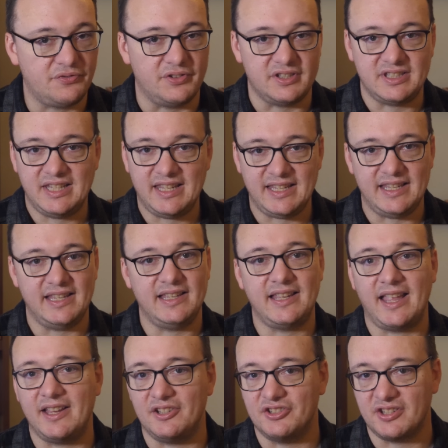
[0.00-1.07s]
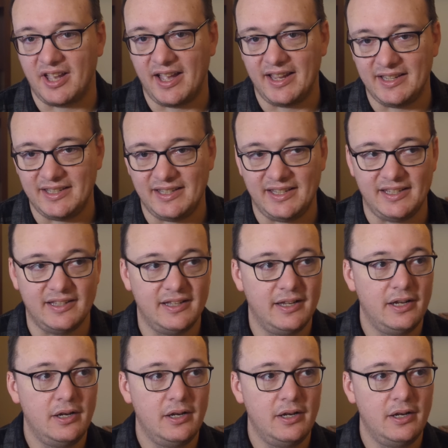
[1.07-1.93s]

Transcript: fatigue, anxiety,